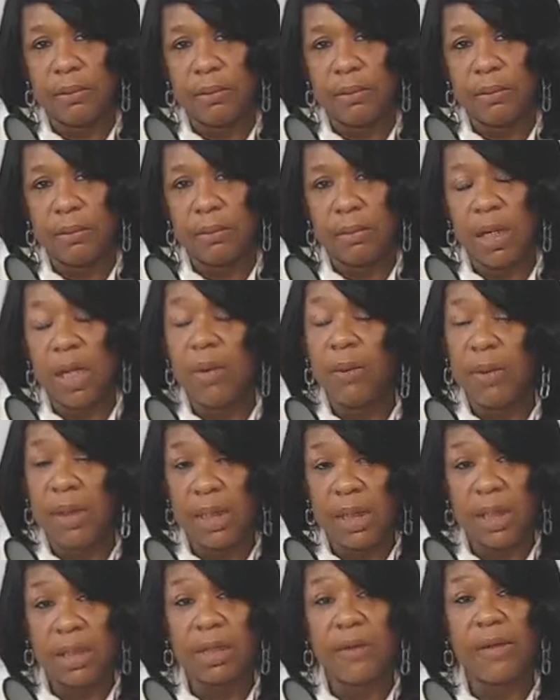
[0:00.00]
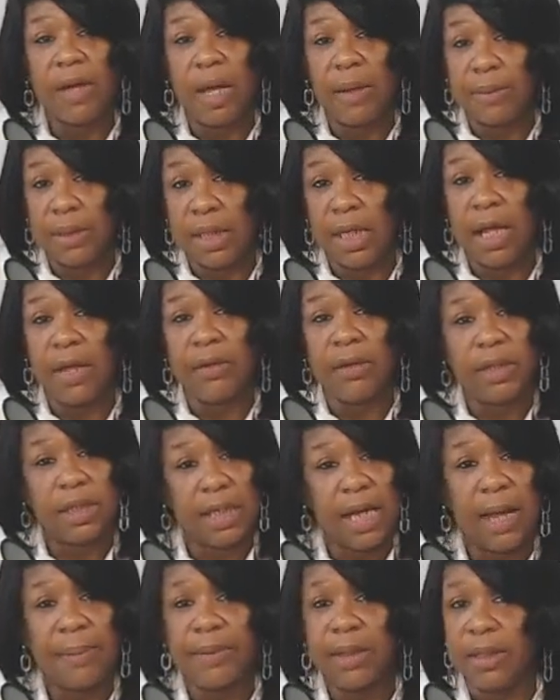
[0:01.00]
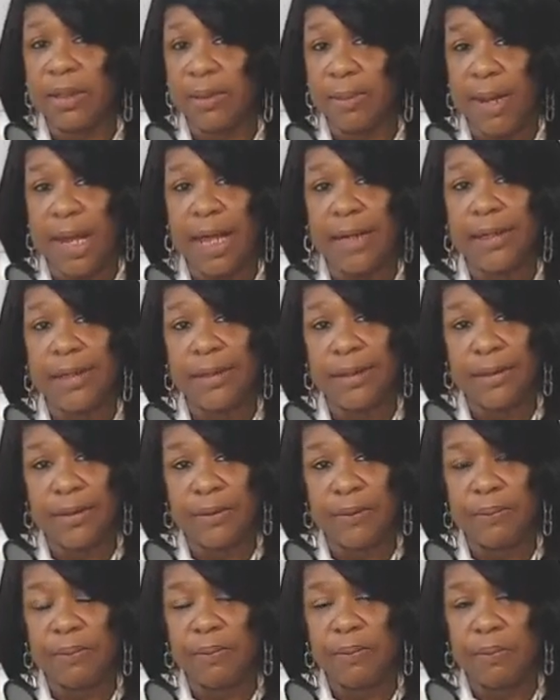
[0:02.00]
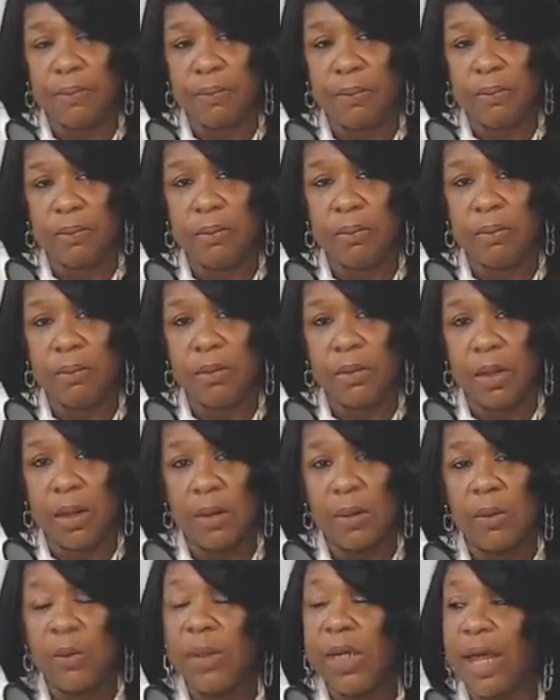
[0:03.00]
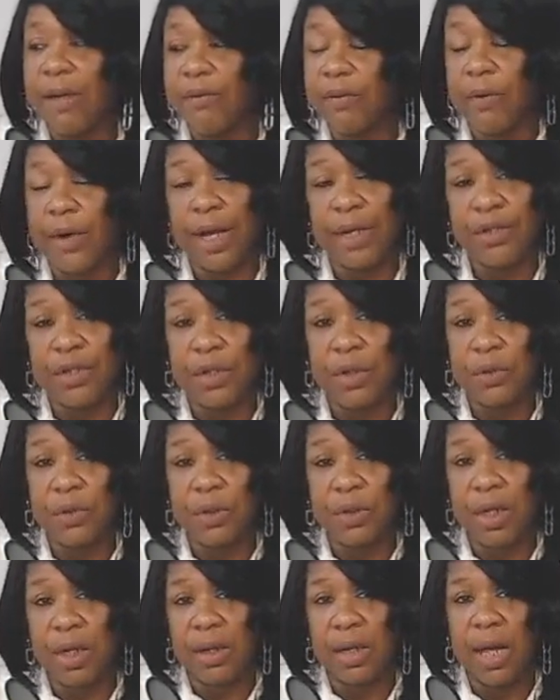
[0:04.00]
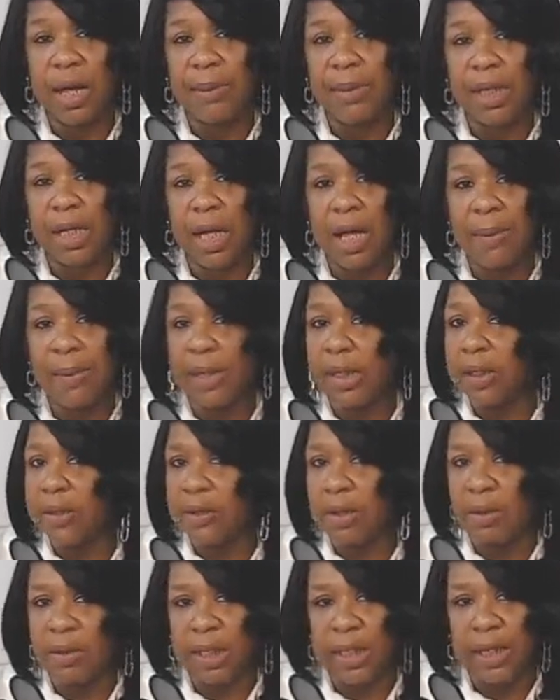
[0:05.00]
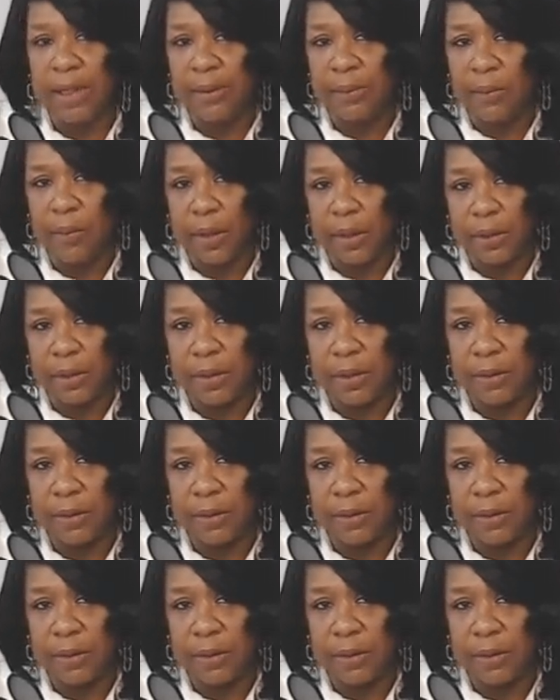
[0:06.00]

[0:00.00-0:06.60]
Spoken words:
And we need to come together and stop this madness. We have grandchildren that are coming up, and it's only getting worse.